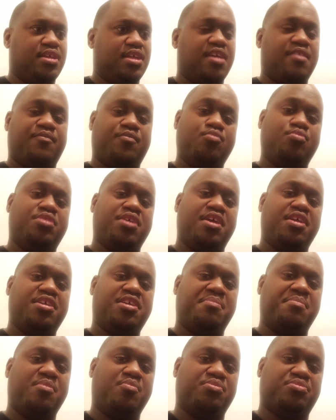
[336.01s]
if you can't
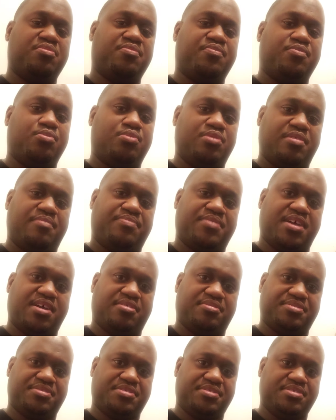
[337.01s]
come up with the full
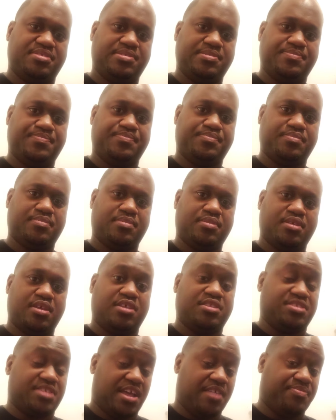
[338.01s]
8000
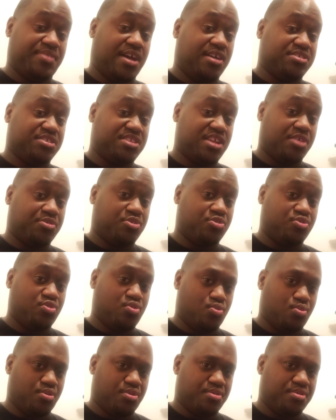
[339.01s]
and it's 8000 out the
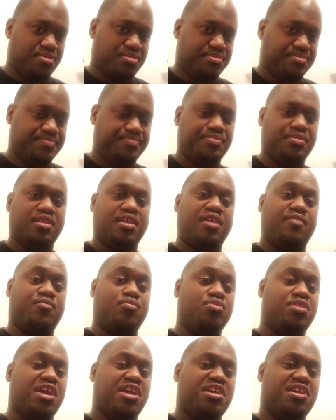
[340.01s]
door if
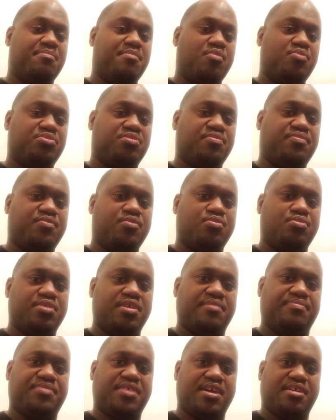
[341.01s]
you can't come up with the full
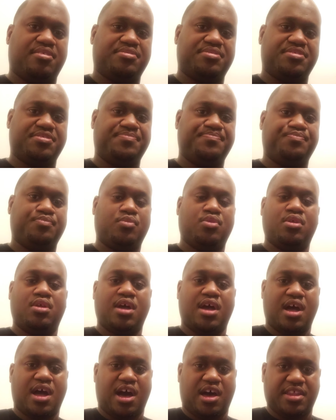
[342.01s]
8000
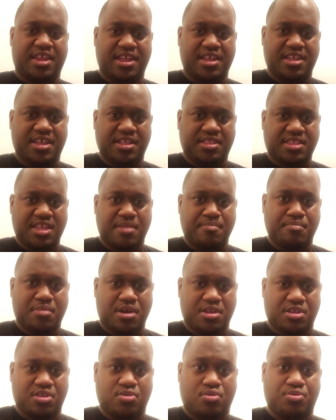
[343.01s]
how they get their
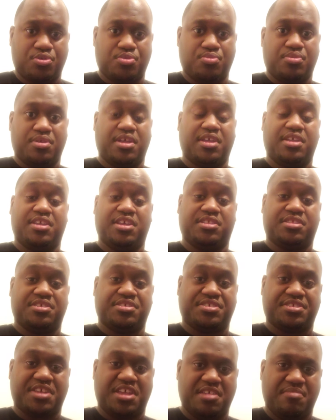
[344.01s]
money on you and get the
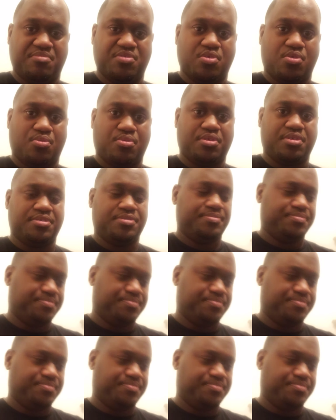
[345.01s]
scheme going